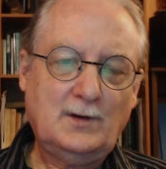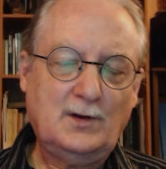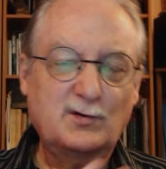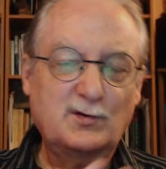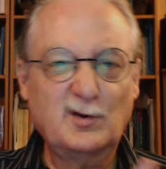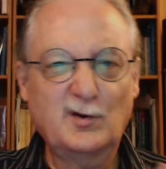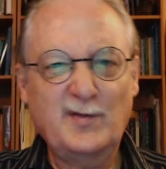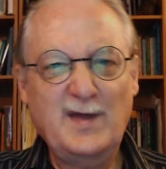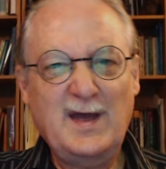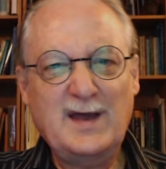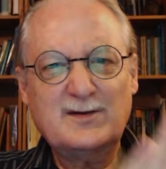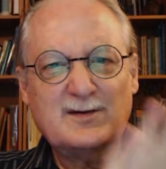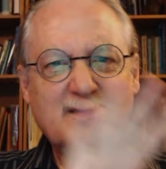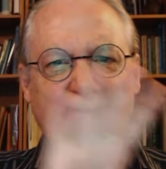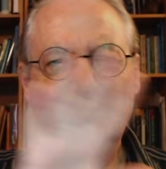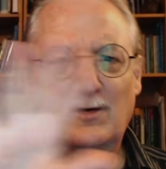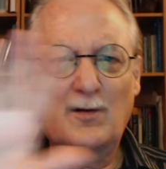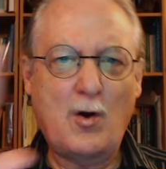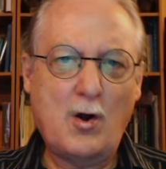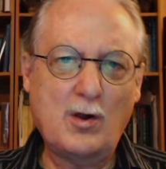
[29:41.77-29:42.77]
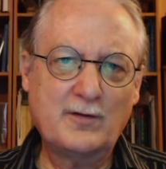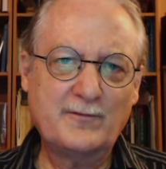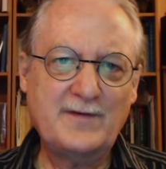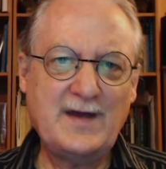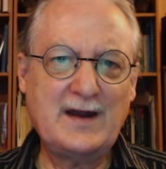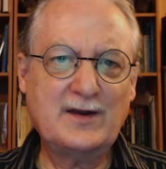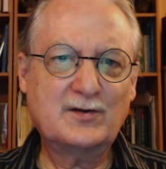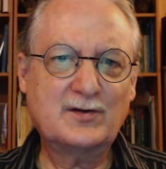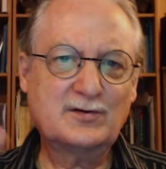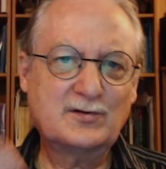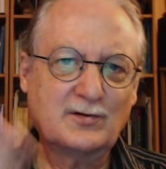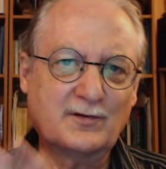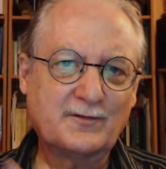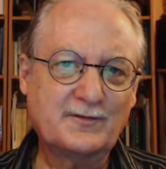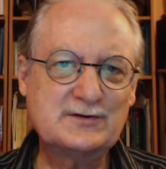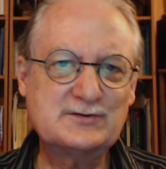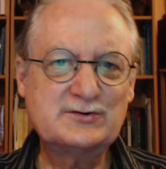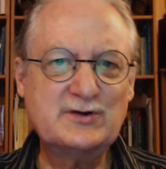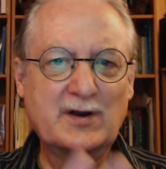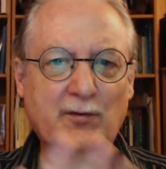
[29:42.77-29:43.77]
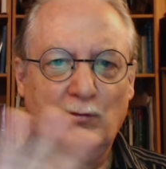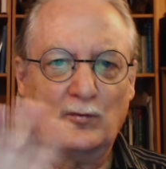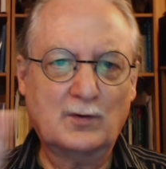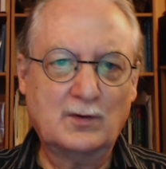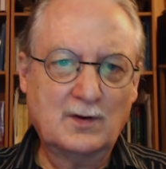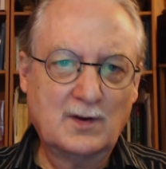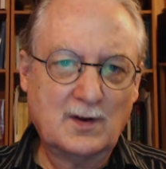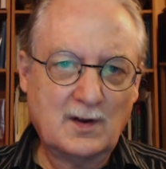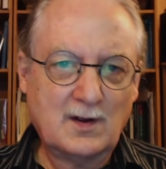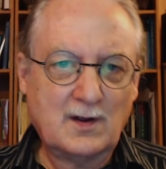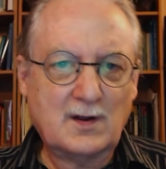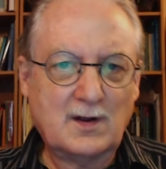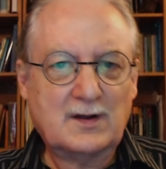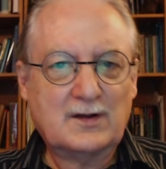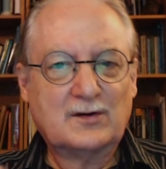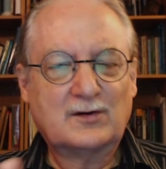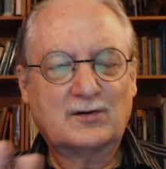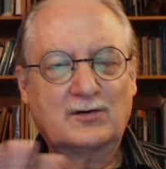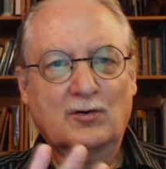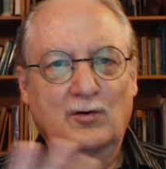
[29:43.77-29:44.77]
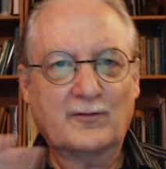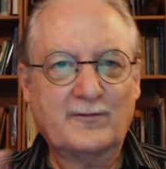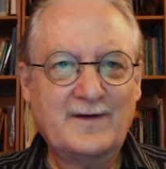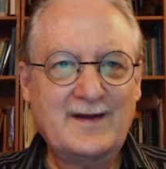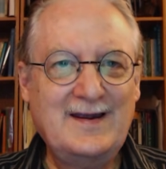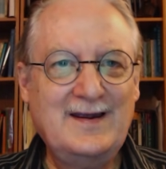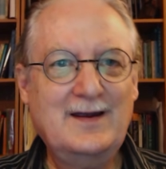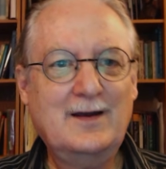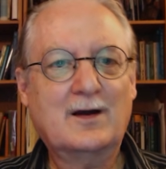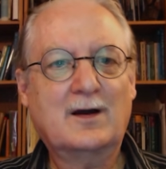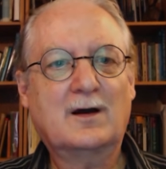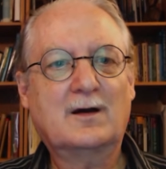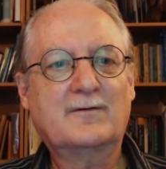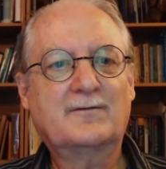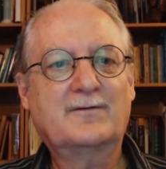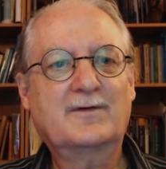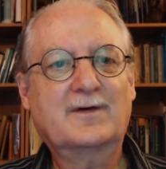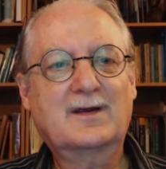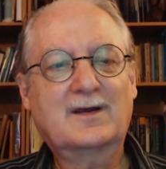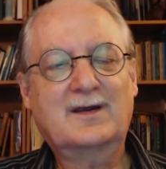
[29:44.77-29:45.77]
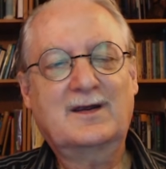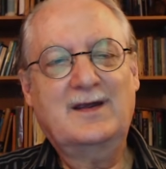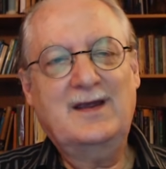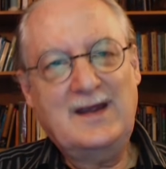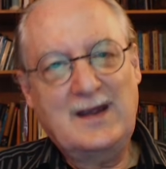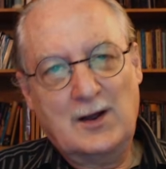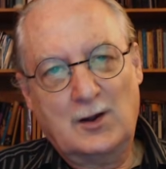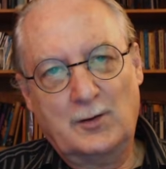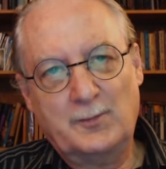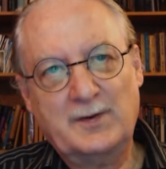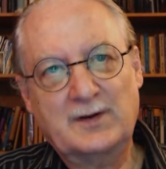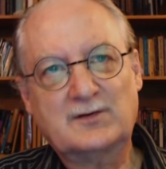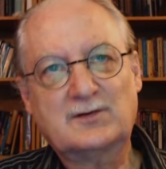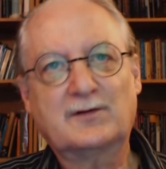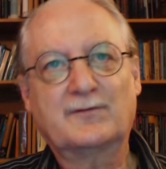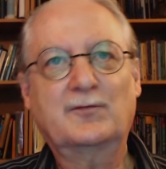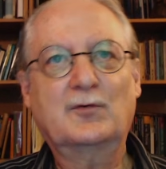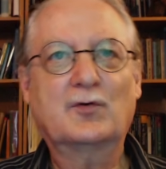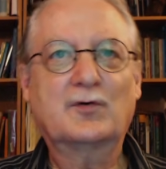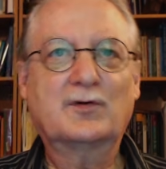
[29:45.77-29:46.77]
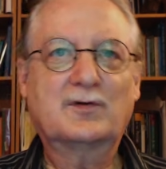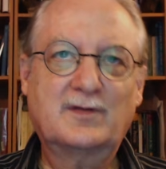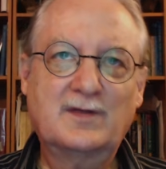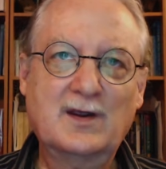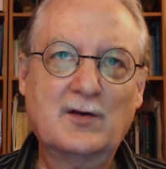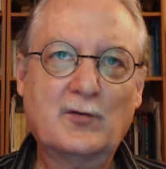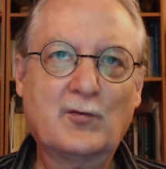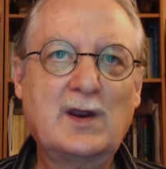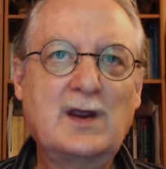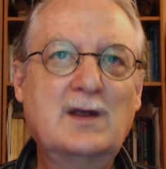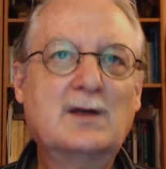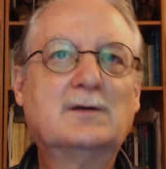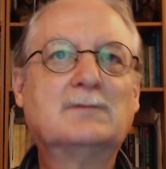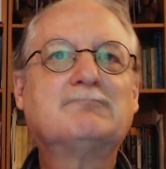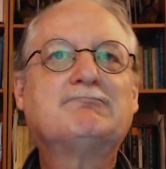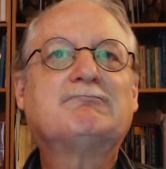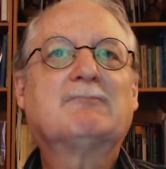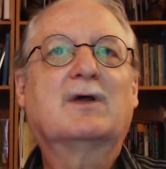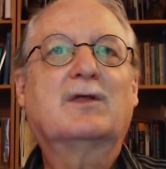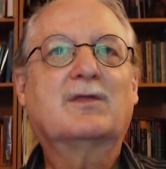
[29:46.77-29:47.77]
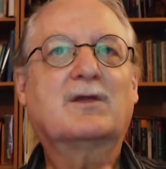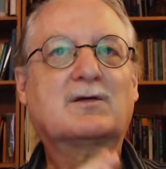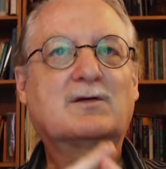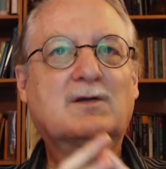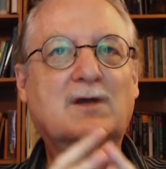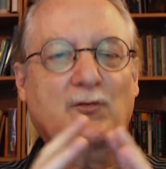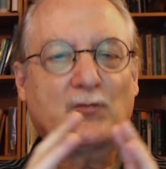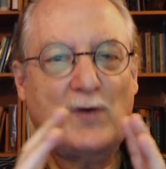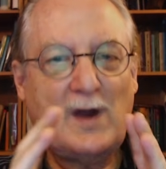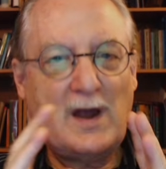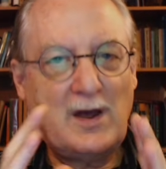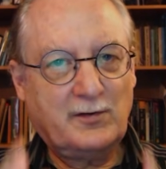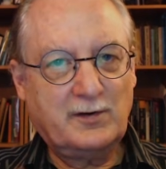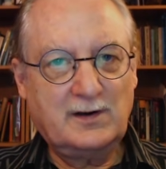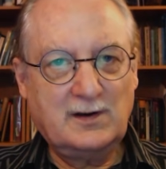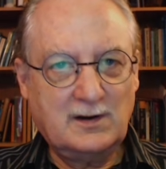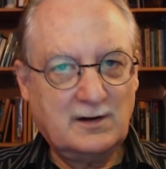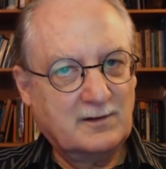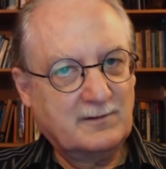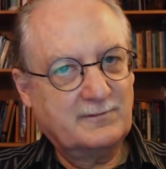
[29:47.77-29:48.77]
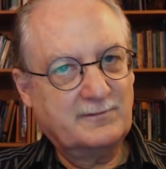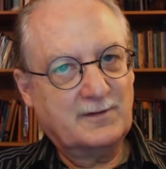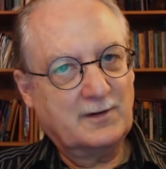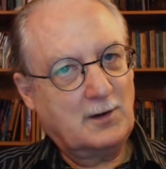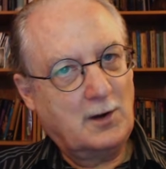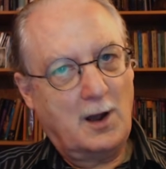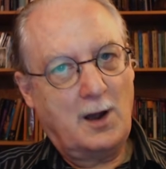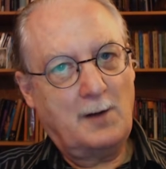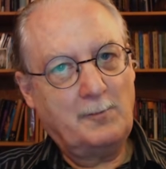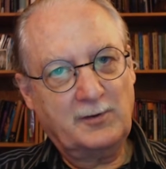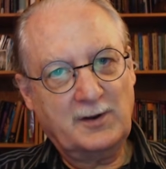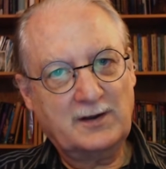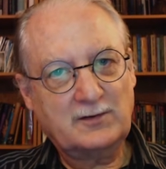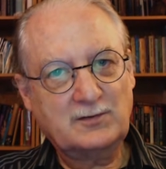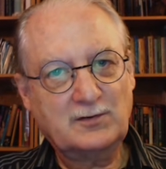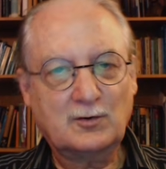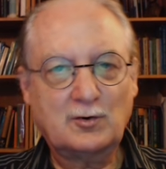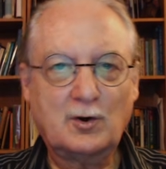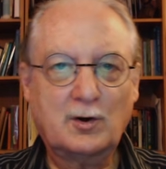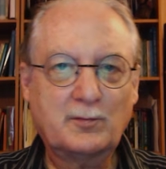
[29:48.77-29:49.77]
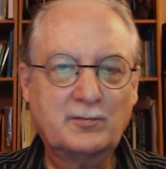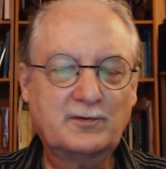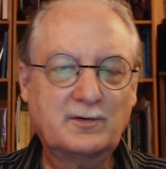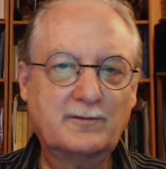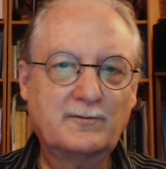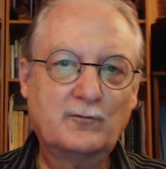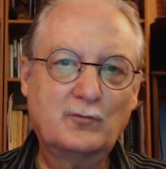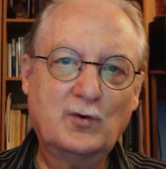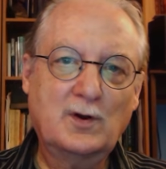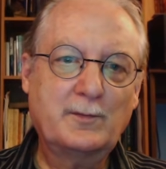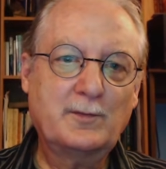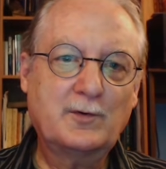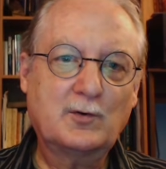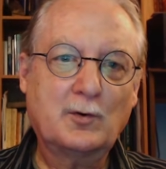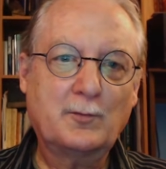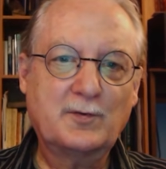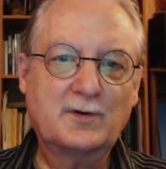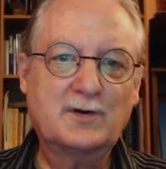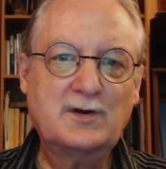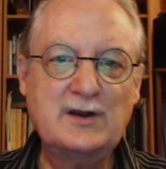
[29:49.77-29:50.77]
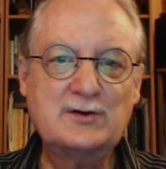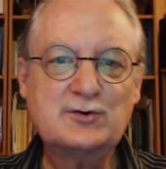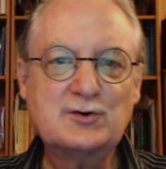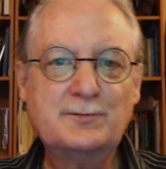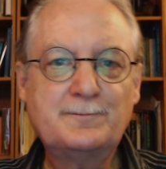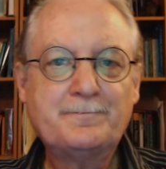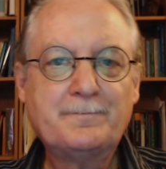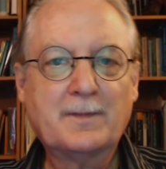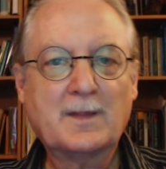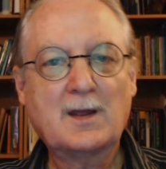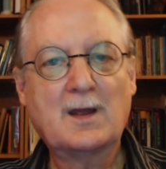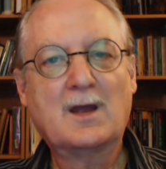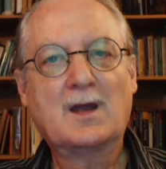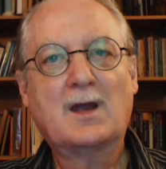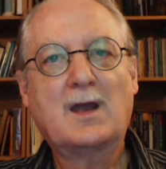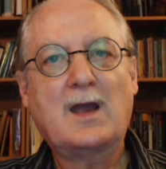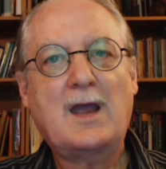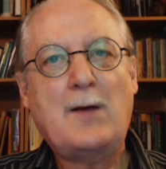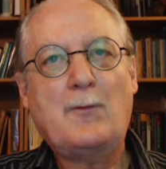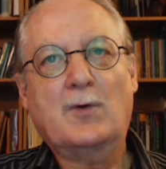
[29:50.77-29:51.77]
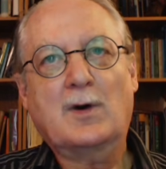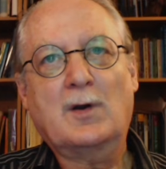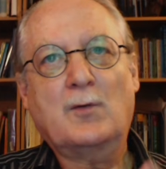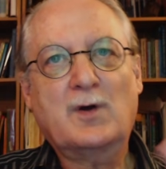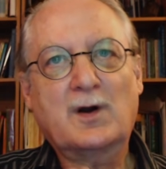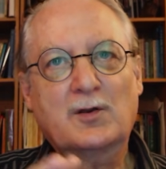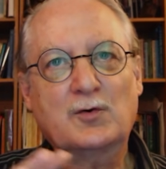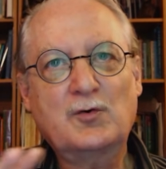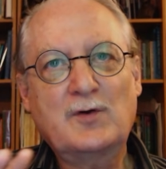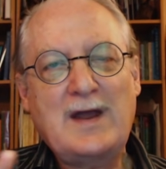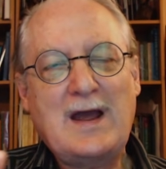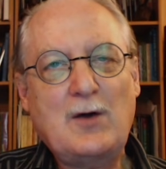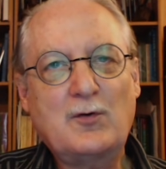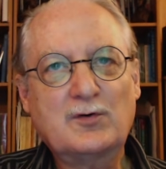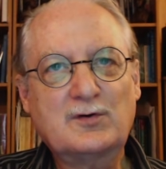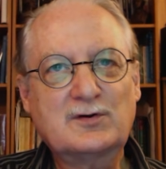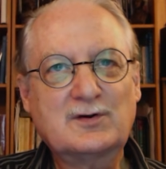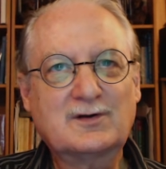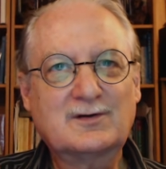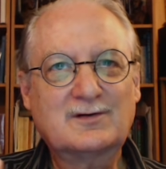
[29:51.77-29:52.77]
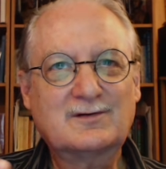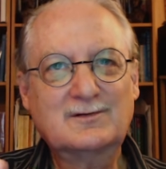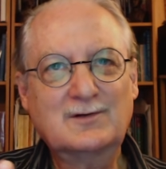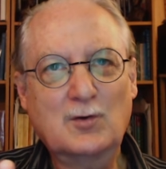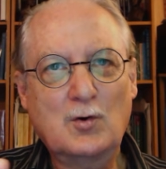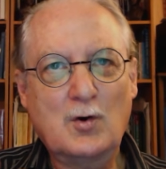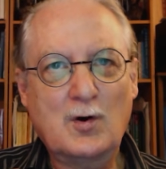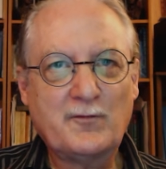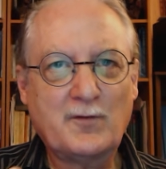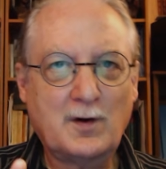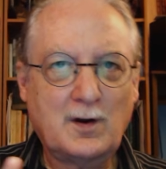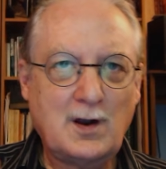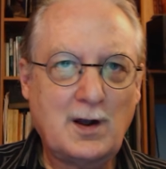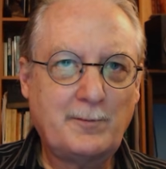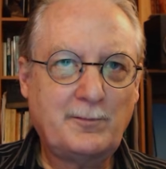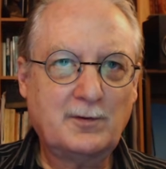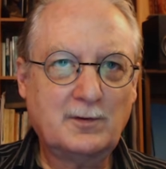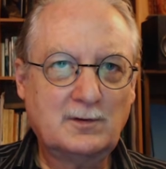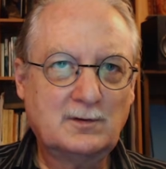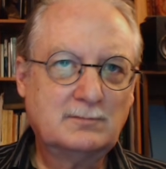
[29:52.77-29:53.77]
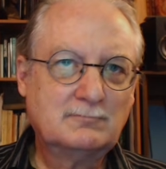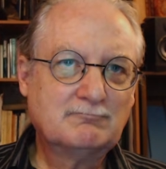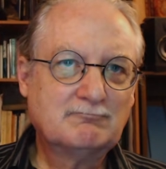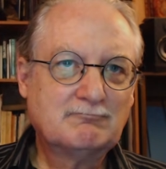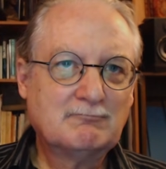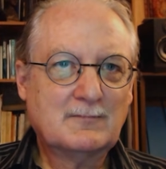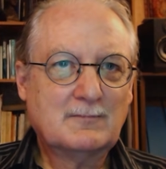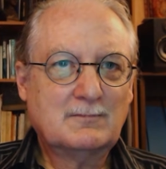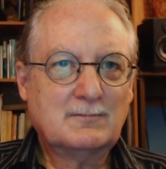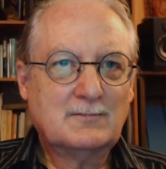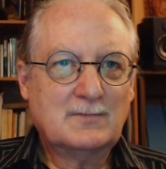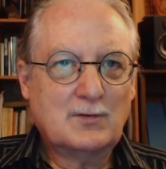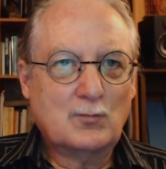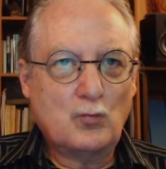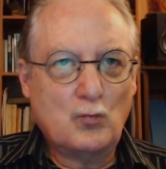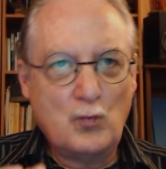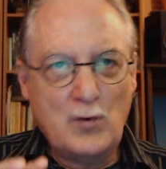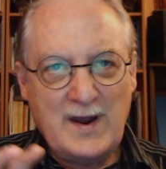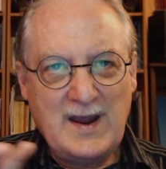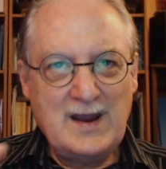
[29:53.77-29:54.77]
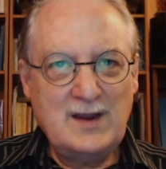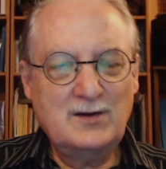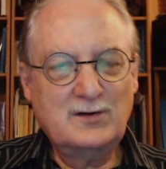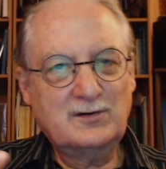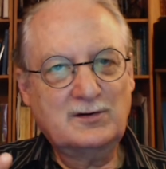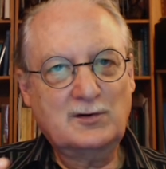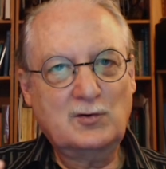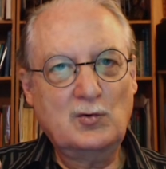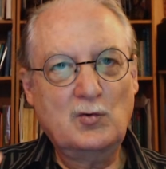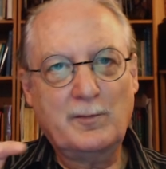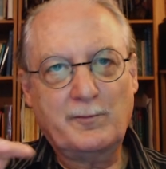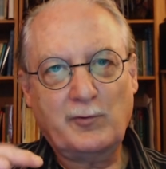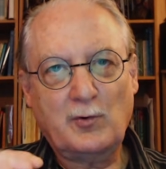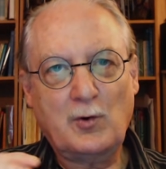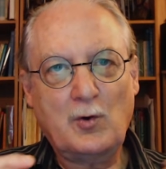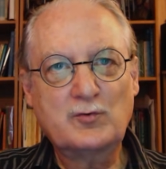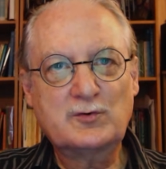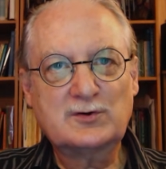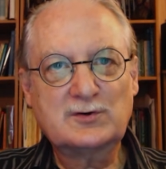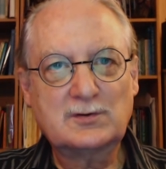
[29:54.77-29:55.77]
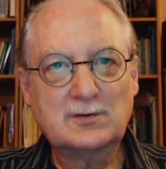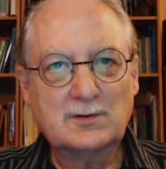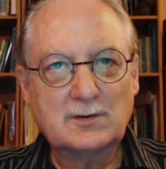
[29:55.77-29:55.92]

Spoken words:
So that's all of that is sort of a general survey of key elements of Jung's theory, the centrality of the complex in terms of dream interpretation. And what I want to do now is just go over a couple ways to approach